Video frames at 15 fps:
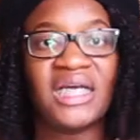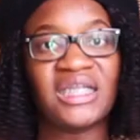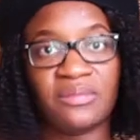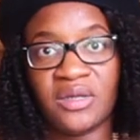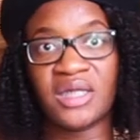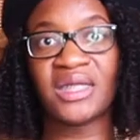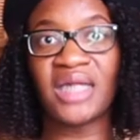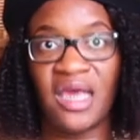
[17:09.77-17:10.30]
has
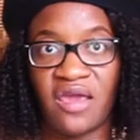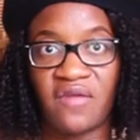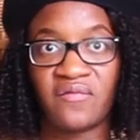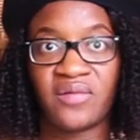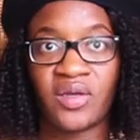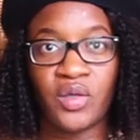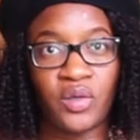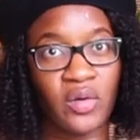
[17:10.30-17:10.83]
been
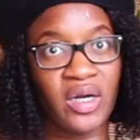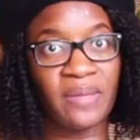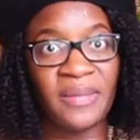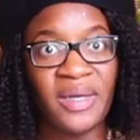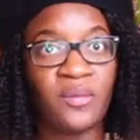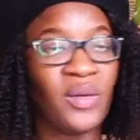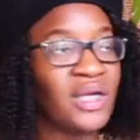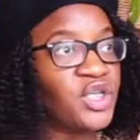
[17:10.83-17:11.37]
saved. You know what I
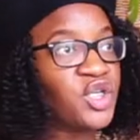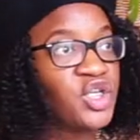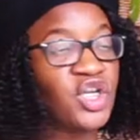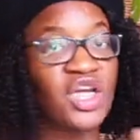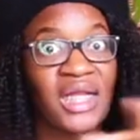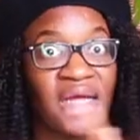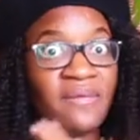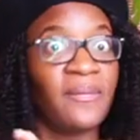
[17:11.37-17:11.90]
mean? When she
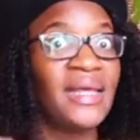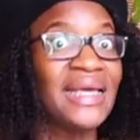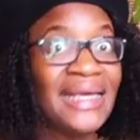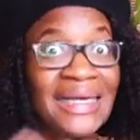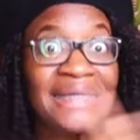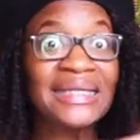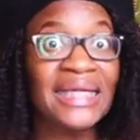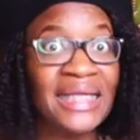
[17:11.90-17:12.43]
could have
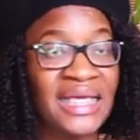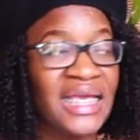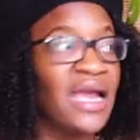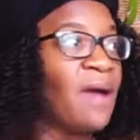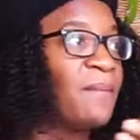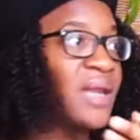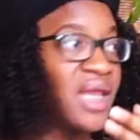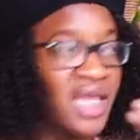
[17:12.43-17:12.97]

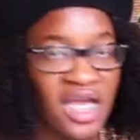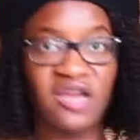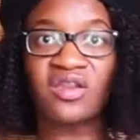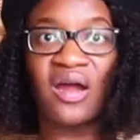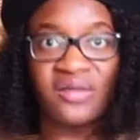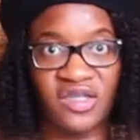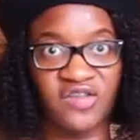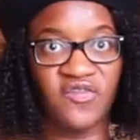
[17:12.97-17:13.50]
easily been kicked
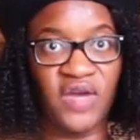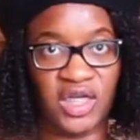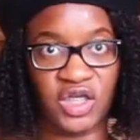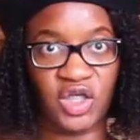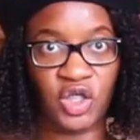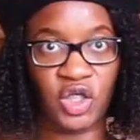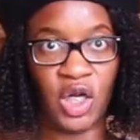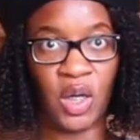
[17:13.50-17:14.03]
off this
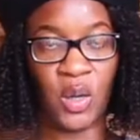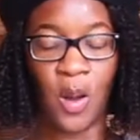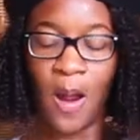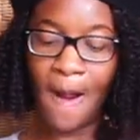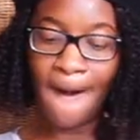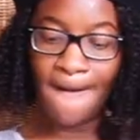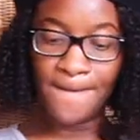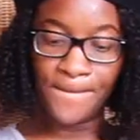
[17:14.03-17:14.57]
fucking show.
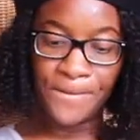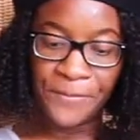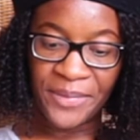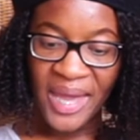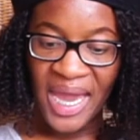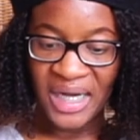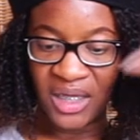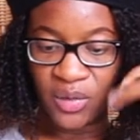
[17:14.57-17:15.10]

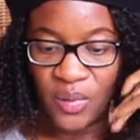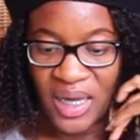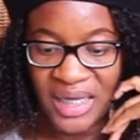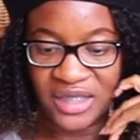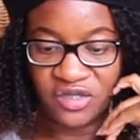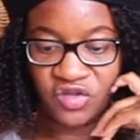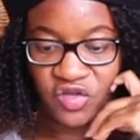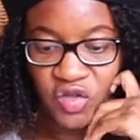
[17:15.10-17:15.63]

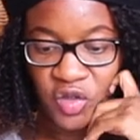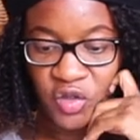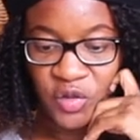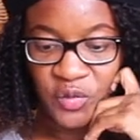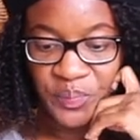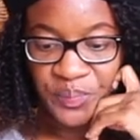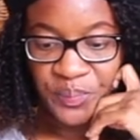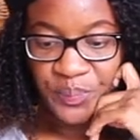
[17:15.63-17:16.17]
Anyways,
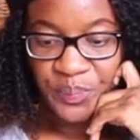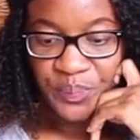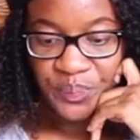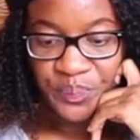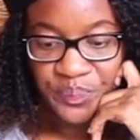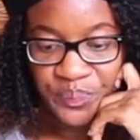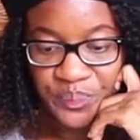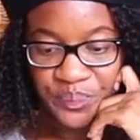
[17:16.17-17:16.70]
so
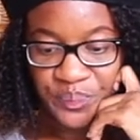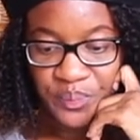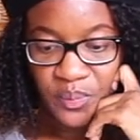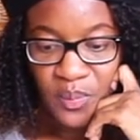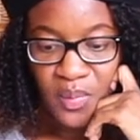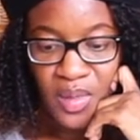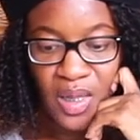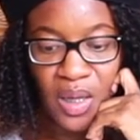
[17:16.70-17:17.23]

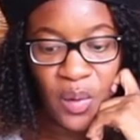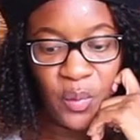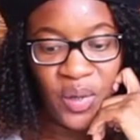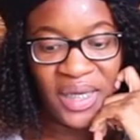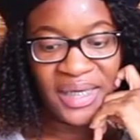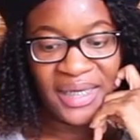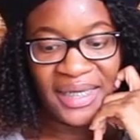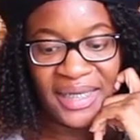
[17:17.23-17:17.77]

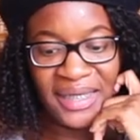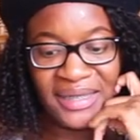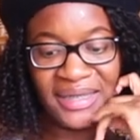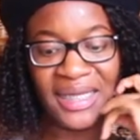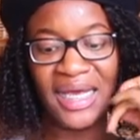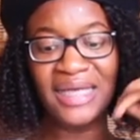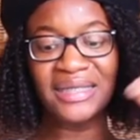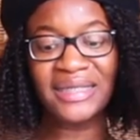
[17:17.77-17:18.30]

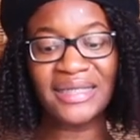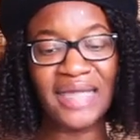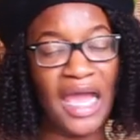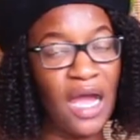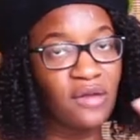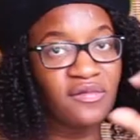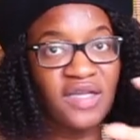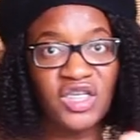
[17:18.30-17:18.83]
Whitney's
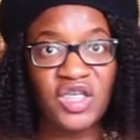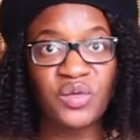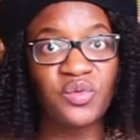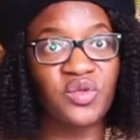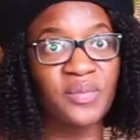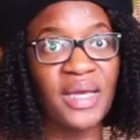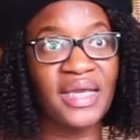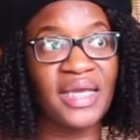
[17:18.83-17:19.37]
sound that she
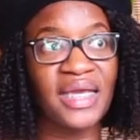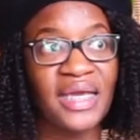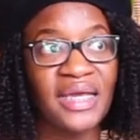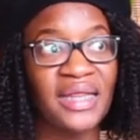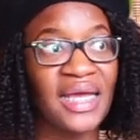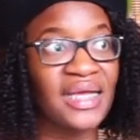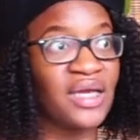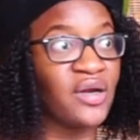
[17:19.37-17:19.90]
was making,
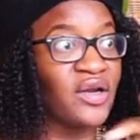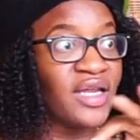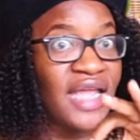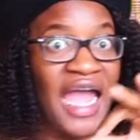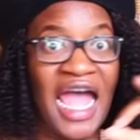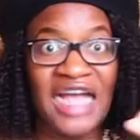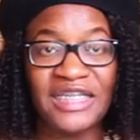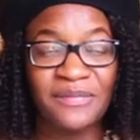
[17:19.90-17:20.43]
like her
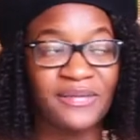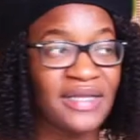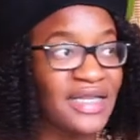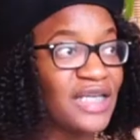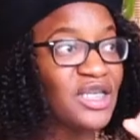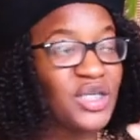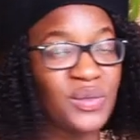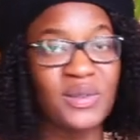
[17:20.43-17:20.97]
gasp
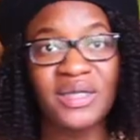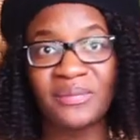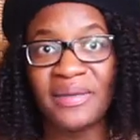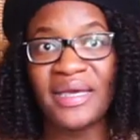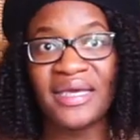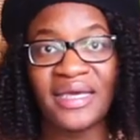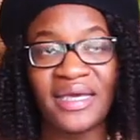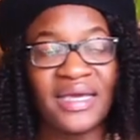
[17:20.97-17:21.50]
that she was
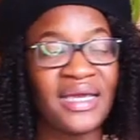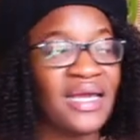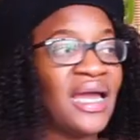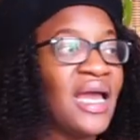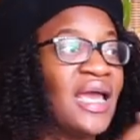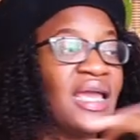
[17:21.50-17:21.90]
making,